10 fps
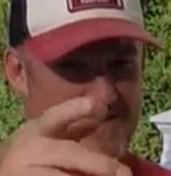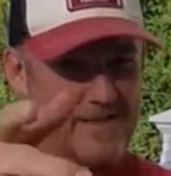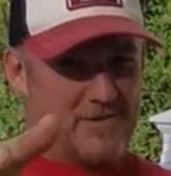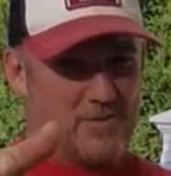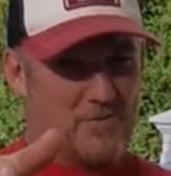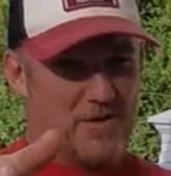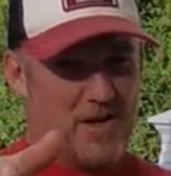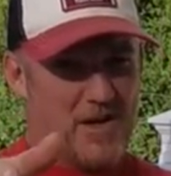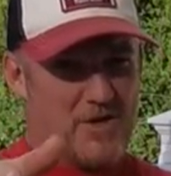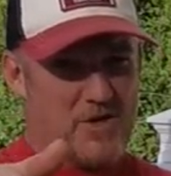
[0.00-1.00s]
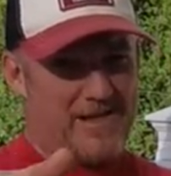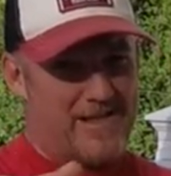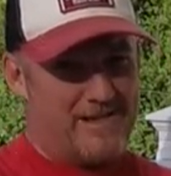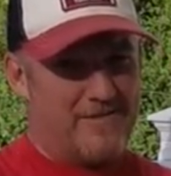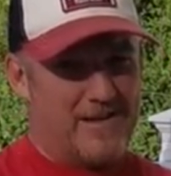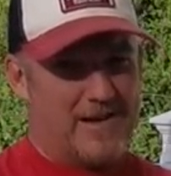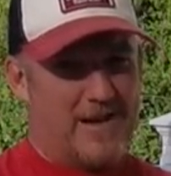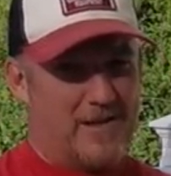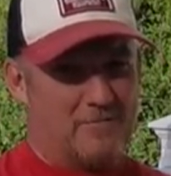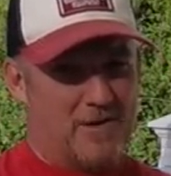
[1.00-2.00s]
Stay tuned for the con shout-out
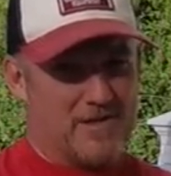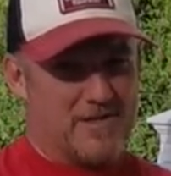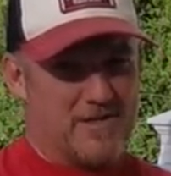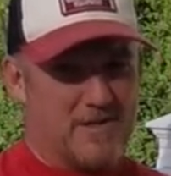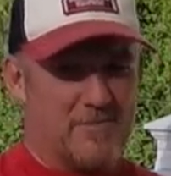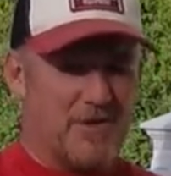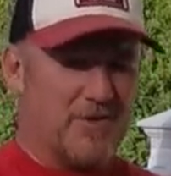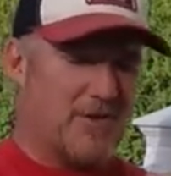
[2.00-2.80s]
and the rigging systems.